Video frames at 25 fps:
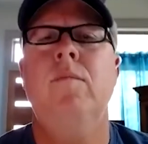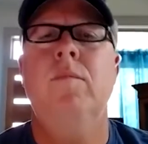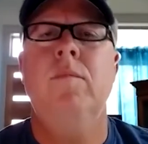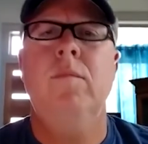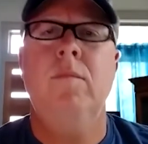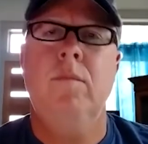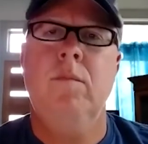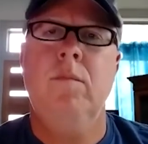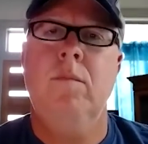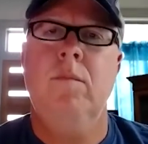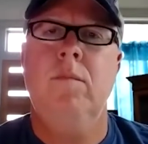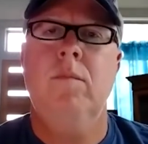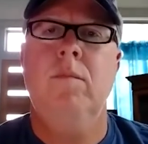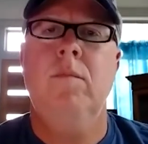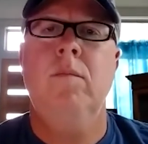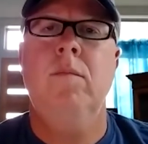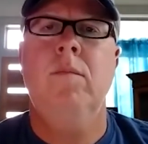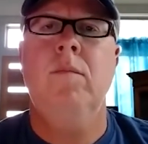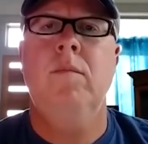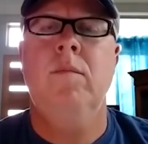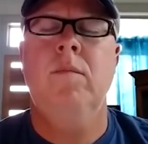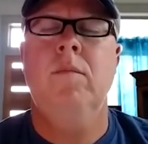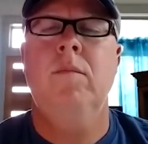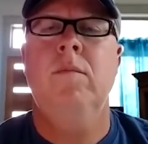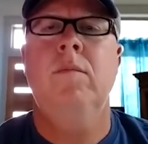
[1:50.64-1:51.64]

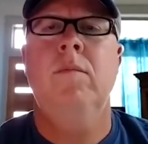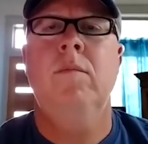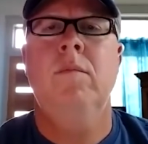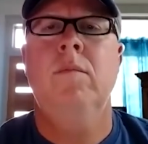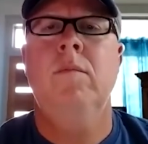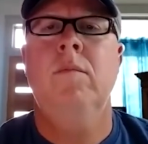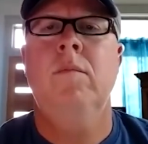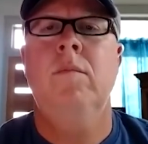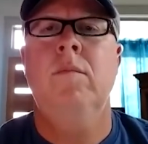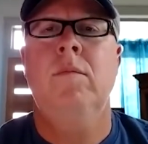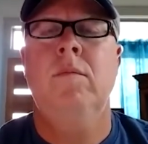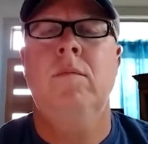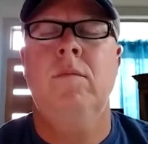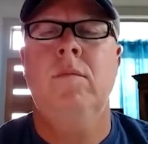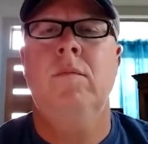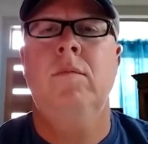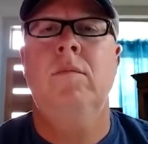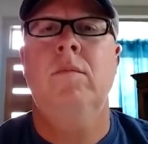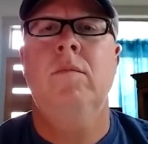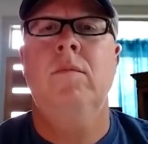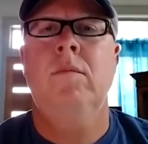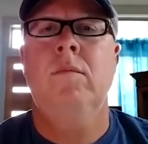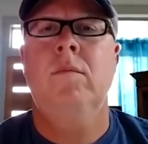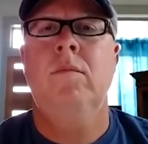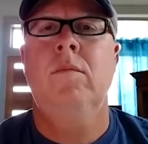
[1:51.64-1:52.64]

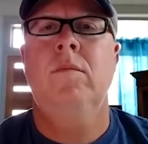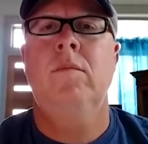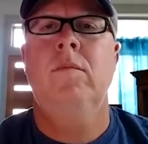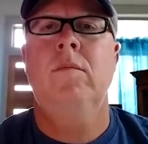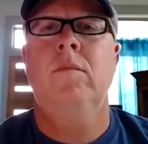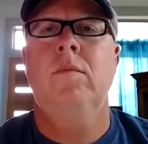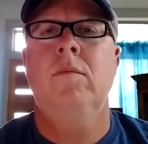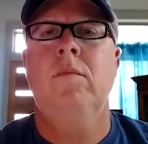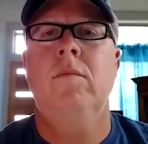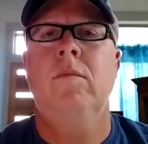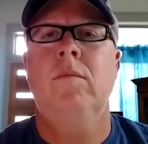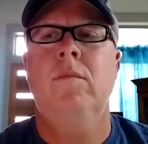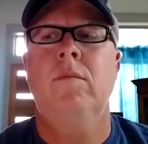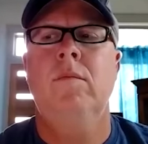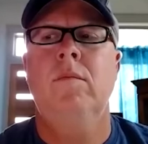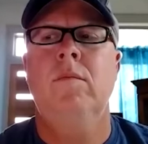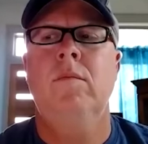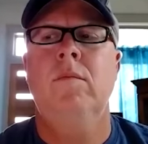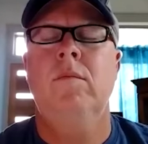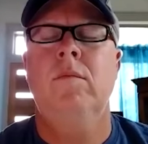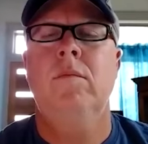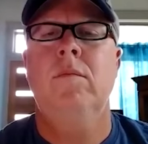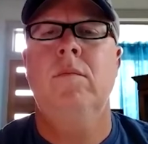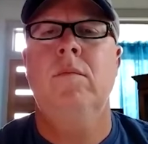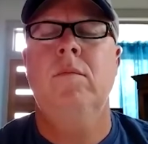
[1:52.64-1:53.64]

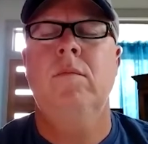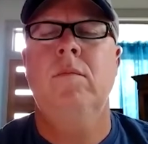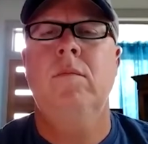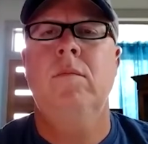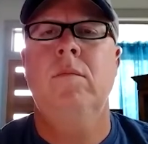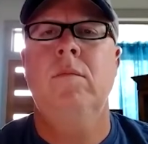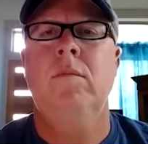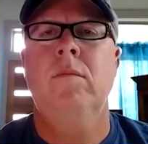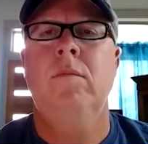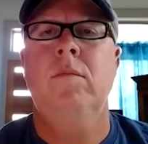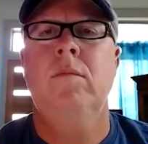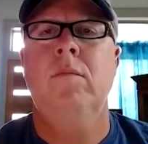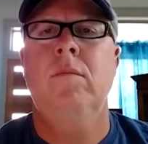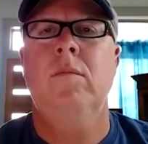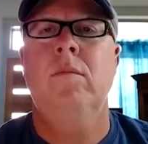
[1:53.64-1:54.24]
The person shown says nothing.